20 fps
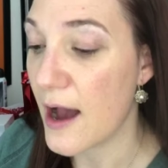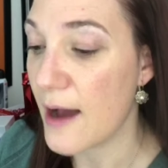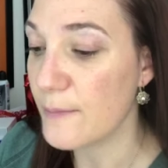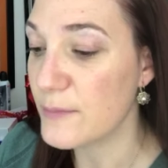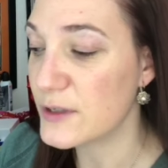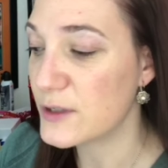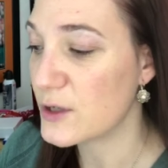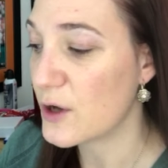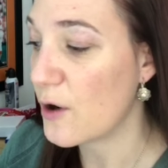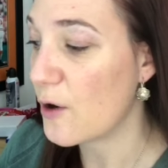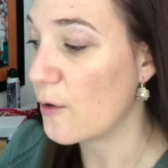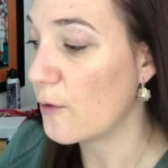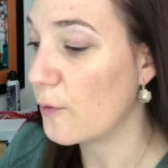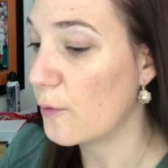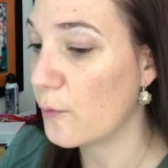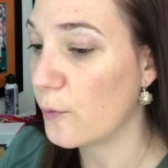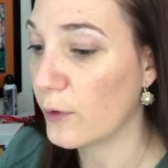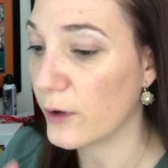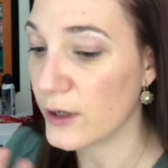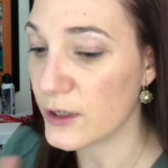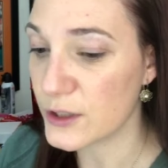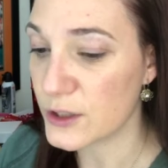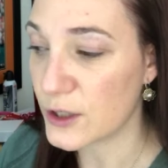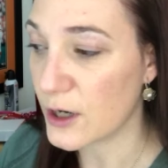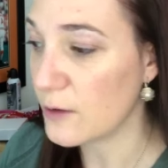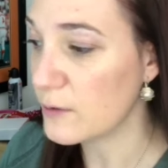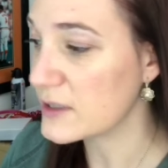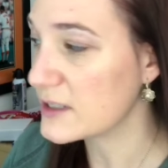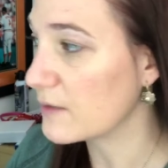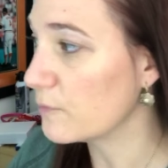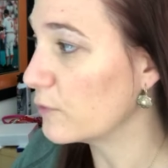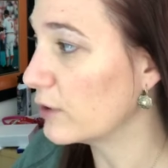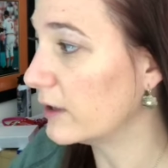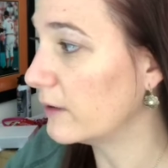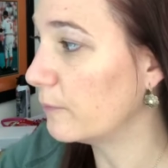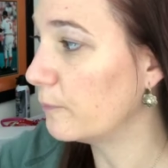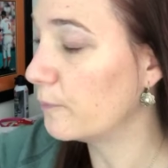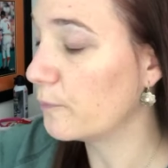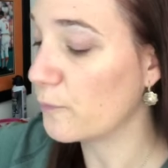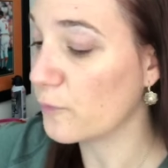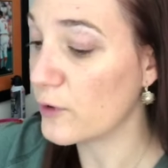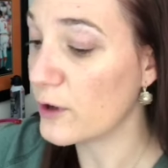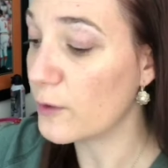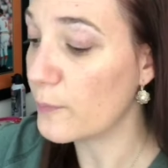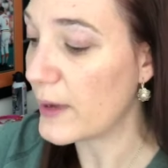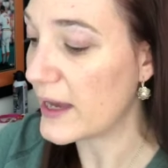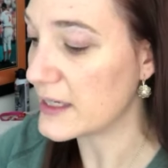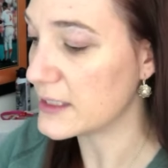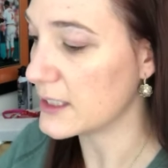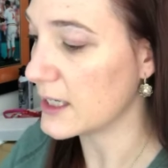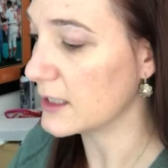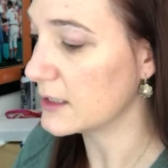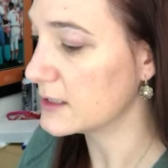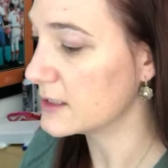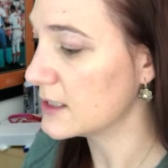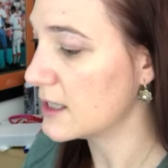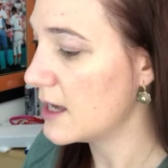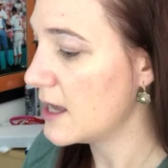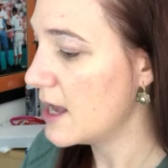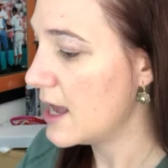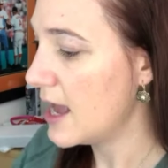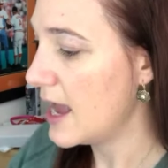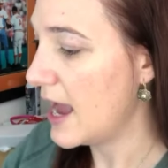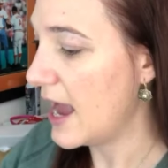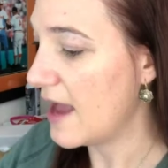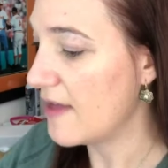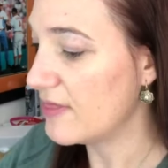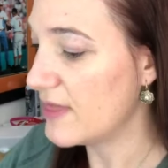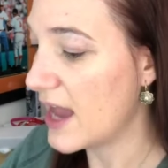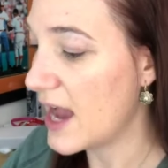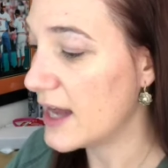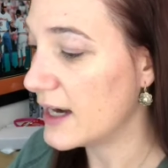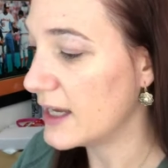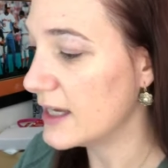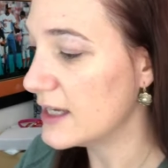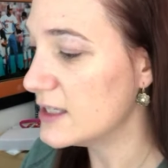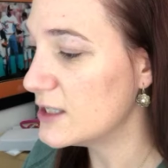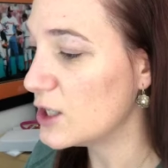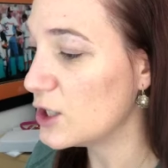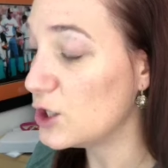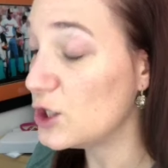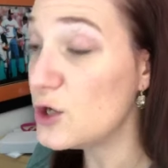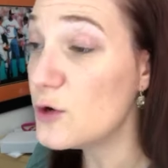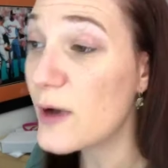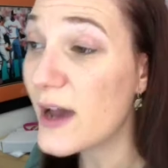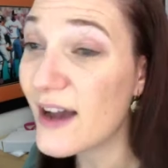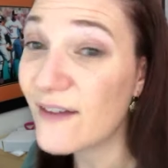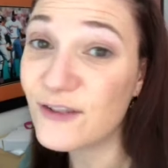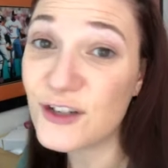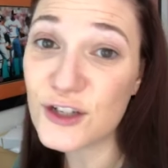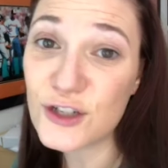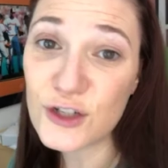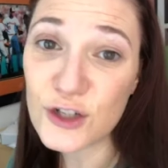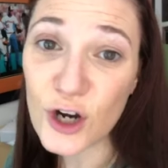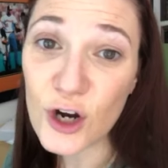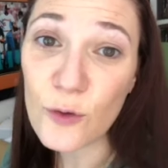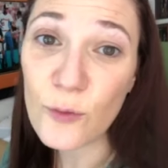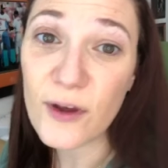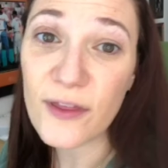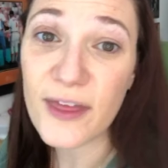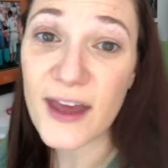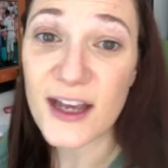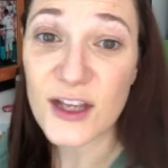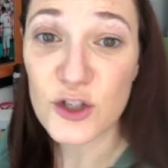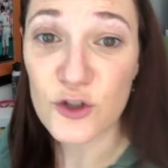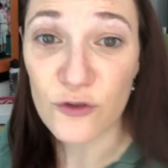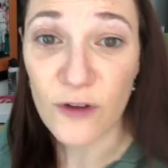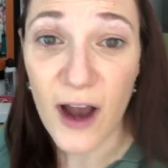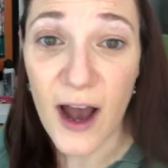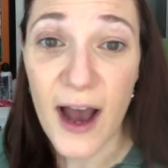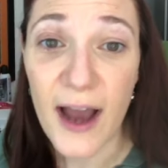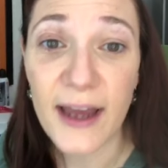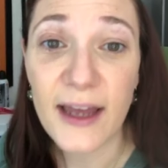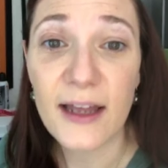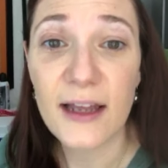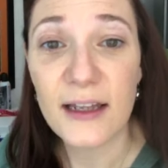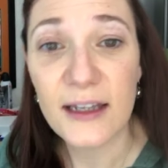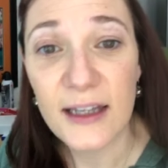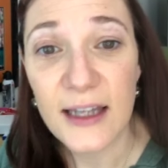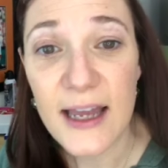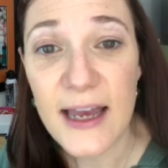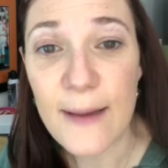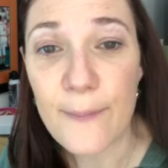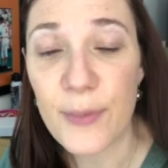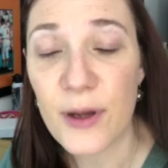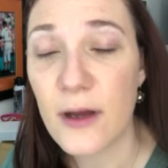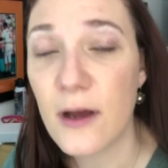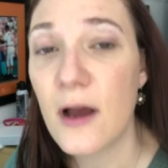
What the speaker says: So we're going to start with some real basics. And that is, you have to start with a dry lip.